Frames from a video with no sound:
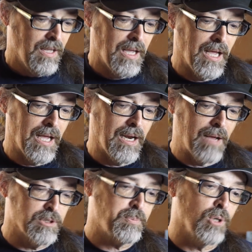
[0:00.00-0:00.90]
and
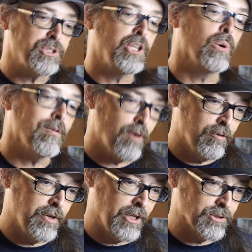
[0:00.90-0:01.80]
I was posting
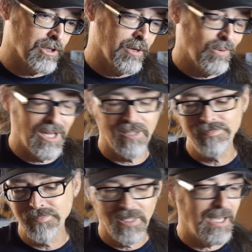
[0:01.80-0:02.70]
UFO videos on it.
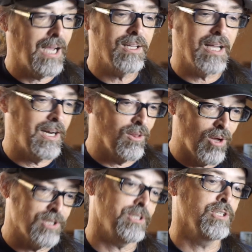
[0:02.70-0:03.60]
Well, I kind of
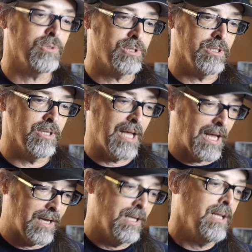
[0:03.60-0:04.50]
lost interest in
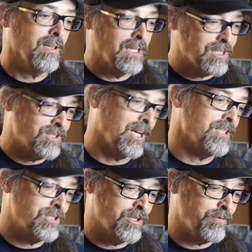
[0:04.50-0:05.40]
that, let the
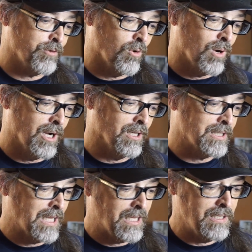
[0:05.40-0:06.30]
site sit for a while,
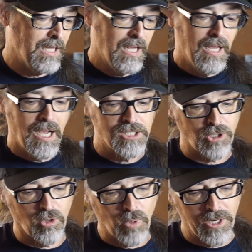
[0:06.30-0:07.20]
and then I
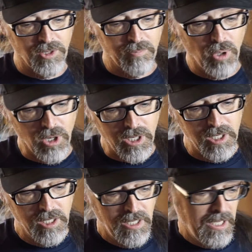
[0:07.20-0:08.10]
started writing the
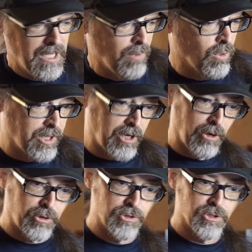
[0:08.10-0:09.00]
book, and one of the
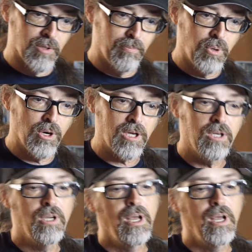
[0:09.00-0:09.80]
characters in the book